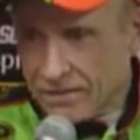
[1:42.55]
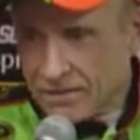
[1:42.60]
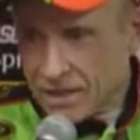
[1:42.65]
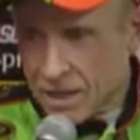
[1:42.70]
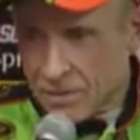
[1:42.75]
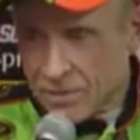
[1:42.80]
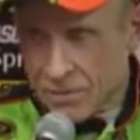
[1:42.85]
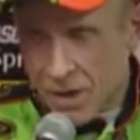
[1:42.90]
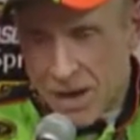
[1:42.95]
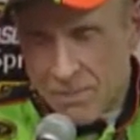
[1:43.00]

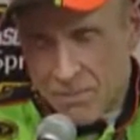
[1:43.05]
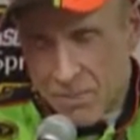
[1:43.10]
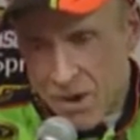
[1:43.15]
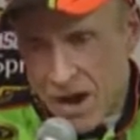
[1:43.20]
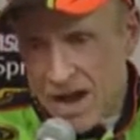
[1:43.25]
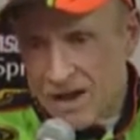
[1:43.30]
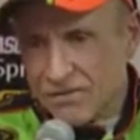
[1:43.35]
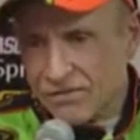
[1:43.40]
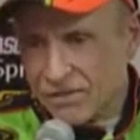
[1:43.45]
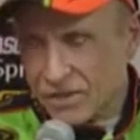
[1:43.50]
I'm
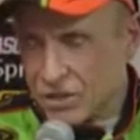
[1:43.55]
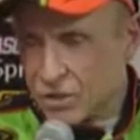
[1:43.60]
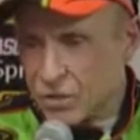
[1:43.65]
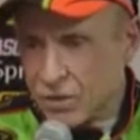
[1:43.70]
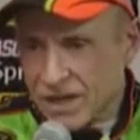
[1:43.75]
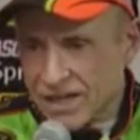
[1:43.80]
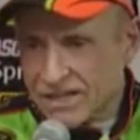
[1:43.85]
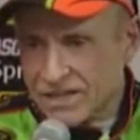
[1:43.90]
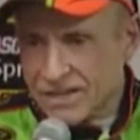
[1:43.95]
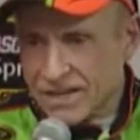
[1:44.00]
proud of this
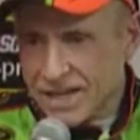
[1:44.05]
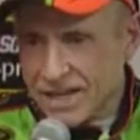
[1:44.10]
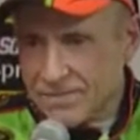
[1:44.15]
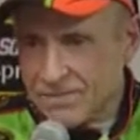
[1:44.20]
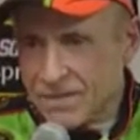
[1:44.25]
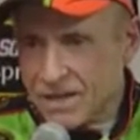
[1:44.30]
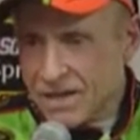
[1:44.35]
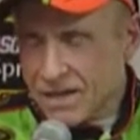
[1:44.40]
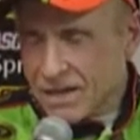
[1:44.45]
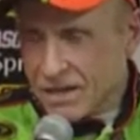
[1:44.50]
race
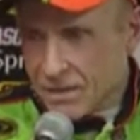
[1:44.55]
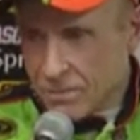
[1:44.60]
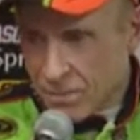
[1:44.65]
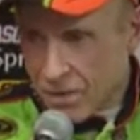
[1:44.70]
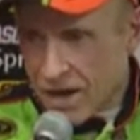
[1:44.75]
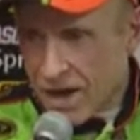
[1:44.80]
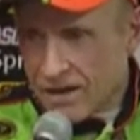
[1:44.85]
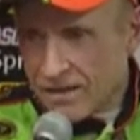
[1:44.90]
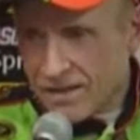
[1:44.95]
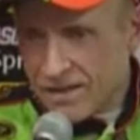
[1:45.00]
team. I'm
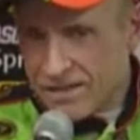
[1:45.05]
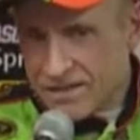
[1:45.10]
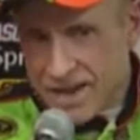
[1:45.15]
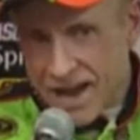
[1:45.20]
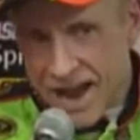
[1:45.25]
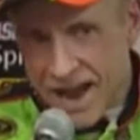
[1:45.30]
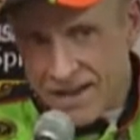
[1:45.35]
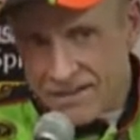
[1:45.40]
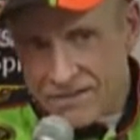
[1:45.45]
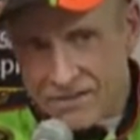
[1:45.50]
proud of these
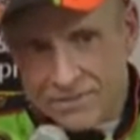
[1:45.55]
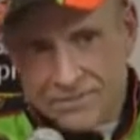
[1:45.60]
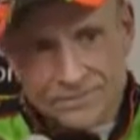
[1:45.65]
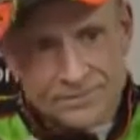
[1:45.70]
guys.